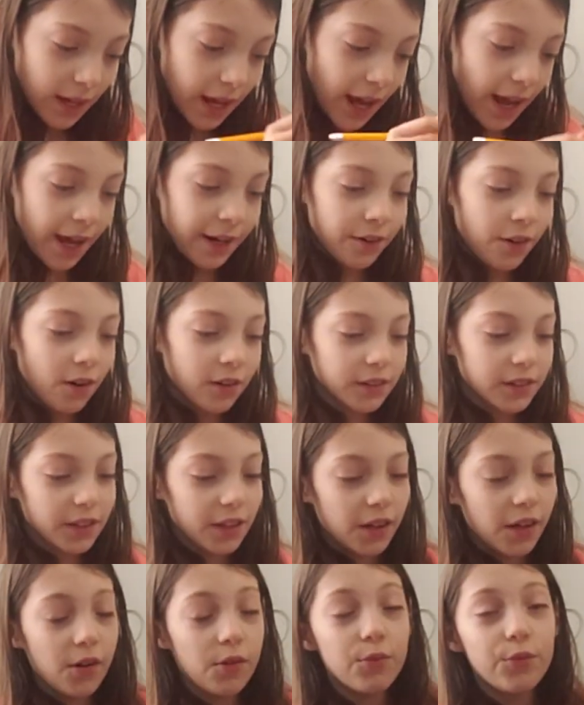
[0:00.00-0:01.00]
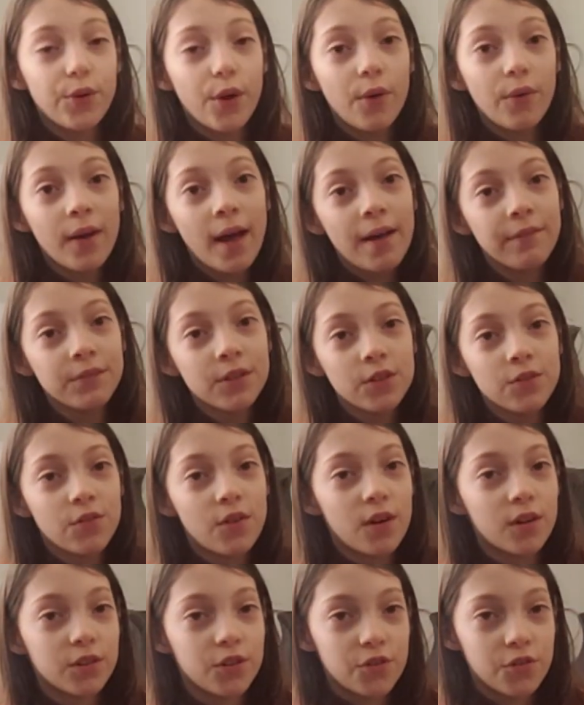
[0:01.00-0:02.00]
And also, you don't have to
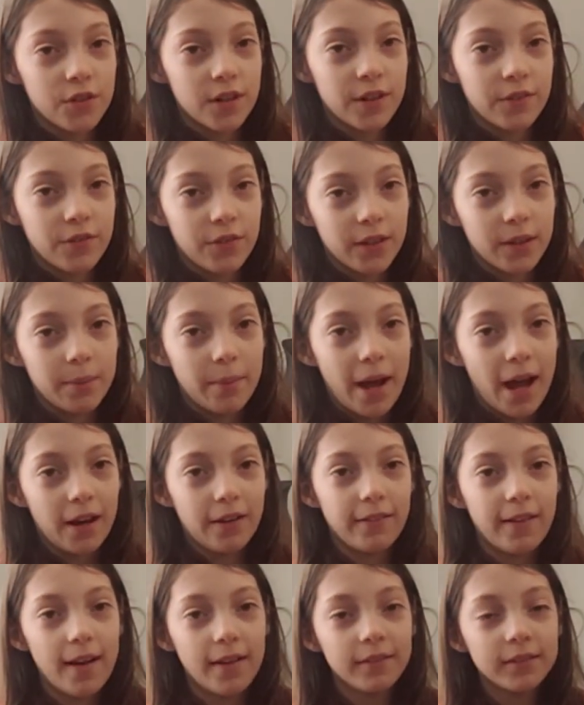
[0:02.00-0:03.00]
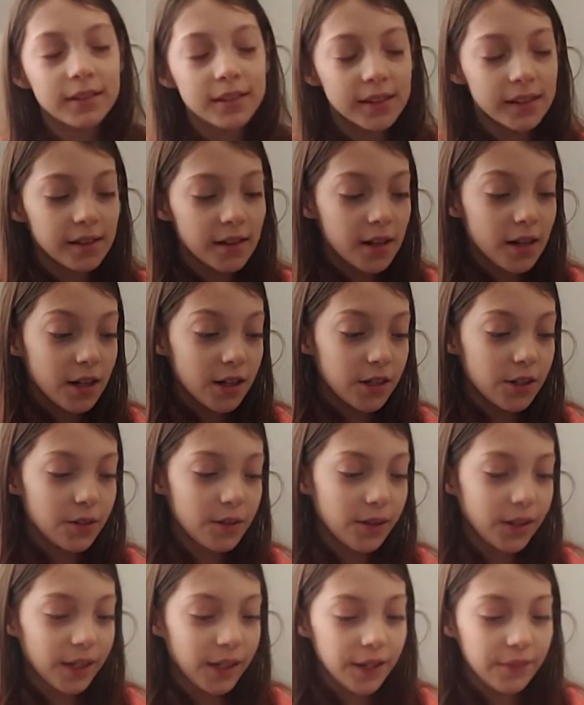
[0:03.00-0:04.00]
draw a tree for the background. You
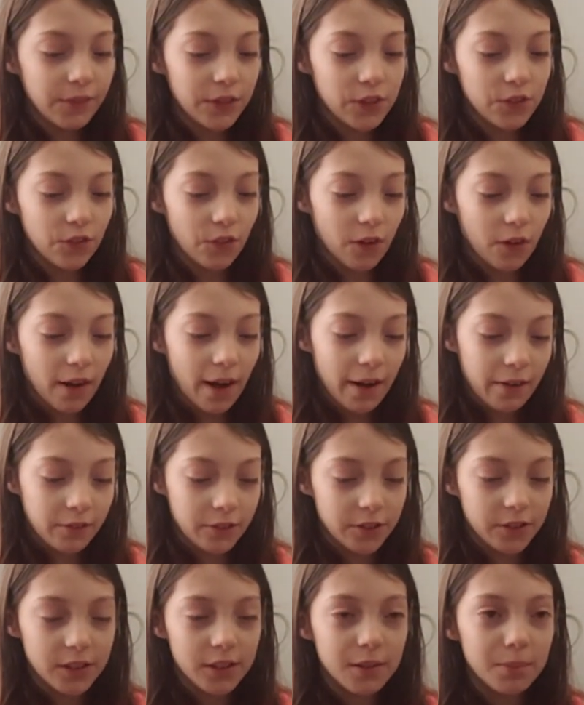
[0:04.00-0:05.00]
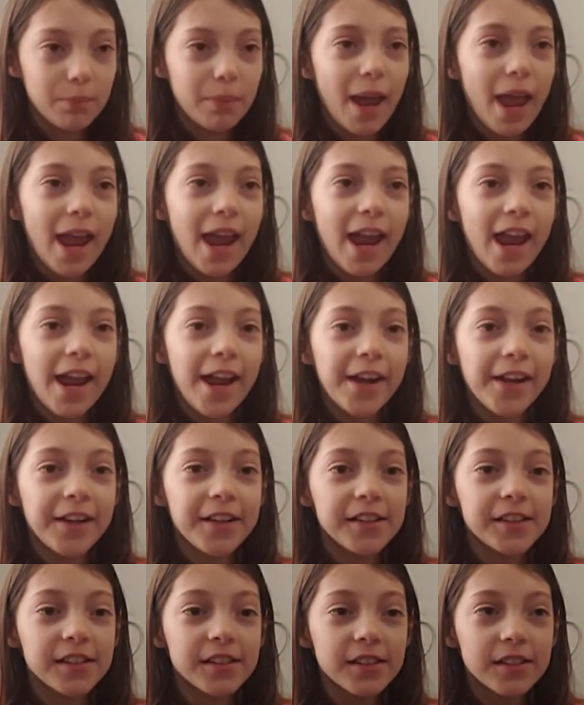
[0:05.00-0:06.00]
can even draw outer
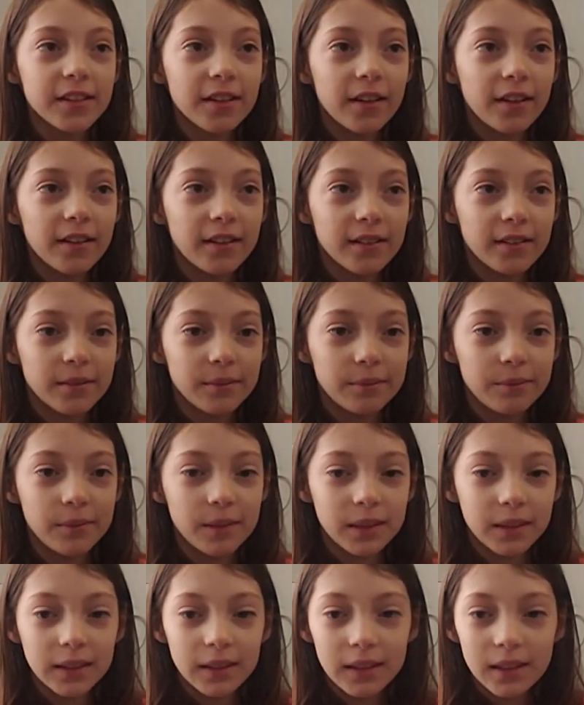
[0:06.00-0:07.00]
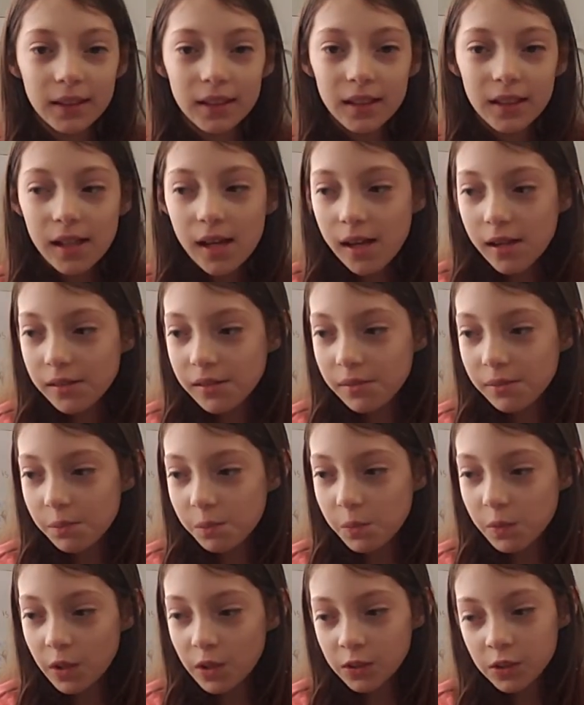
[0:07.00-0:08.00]
space, a
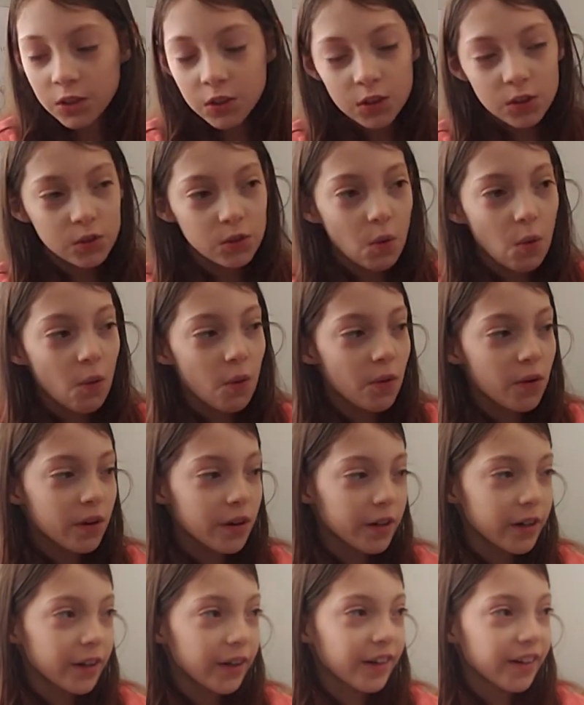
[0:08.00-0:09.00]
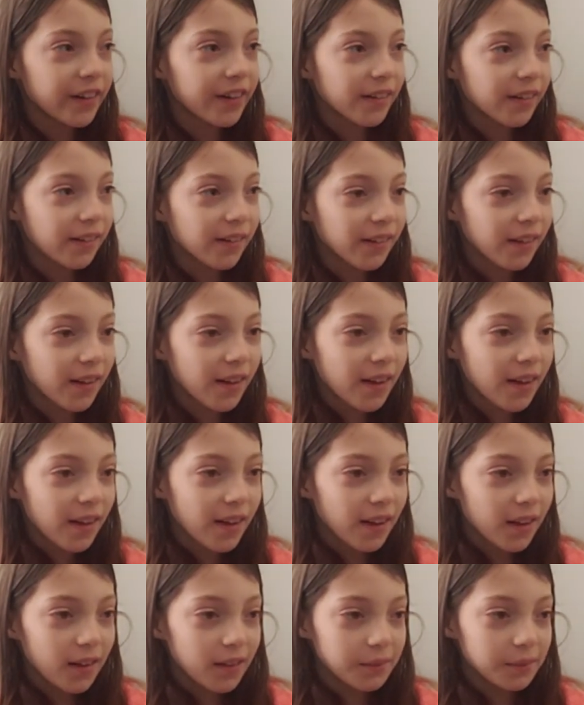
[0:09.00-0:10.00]
store,
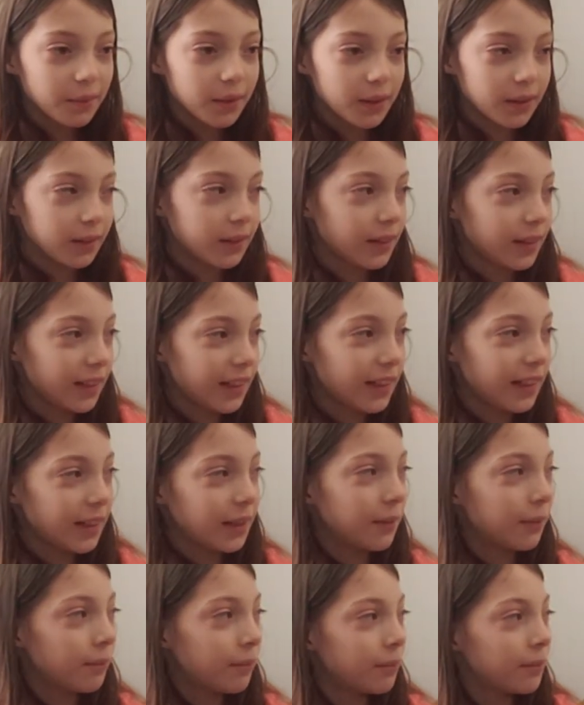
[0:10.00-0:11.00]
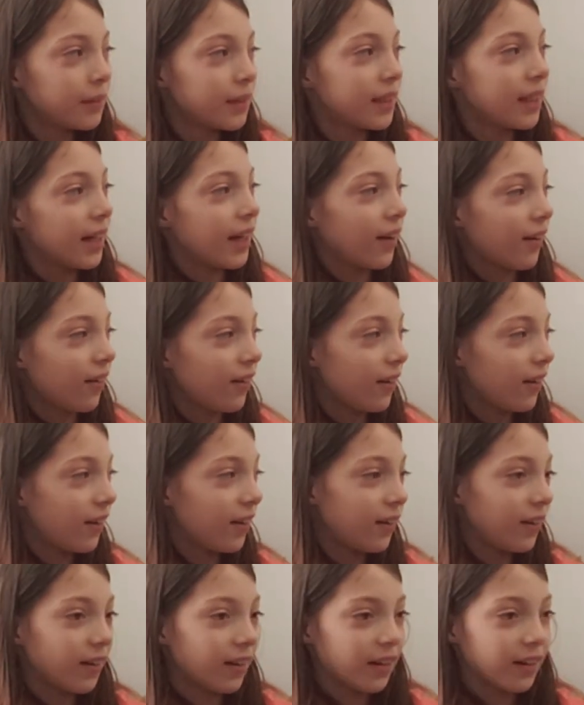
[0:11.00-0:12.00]
him sitting
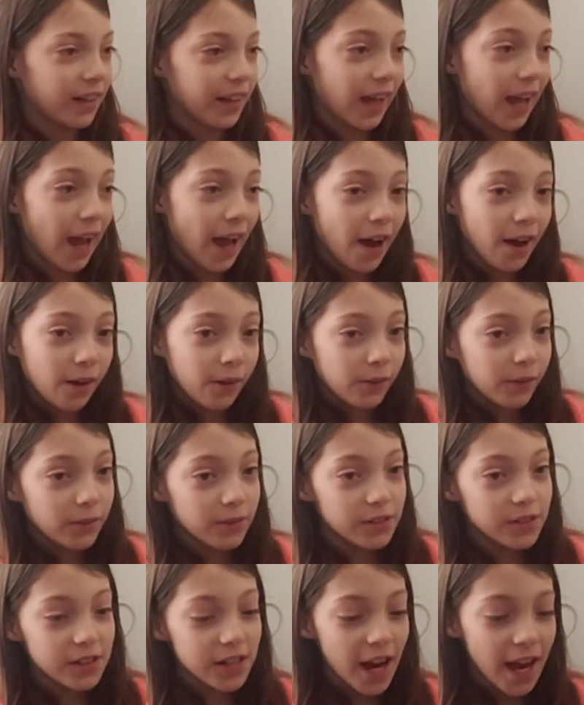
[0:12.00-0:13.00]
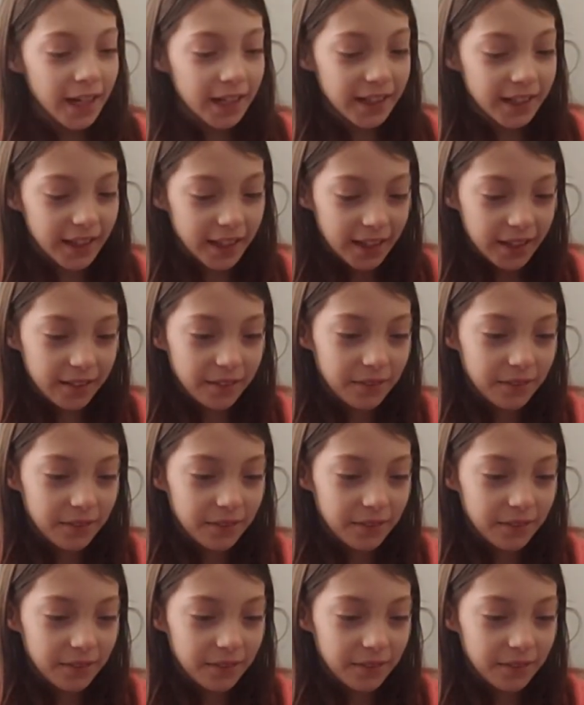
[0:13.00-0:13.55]
on a couch, anything.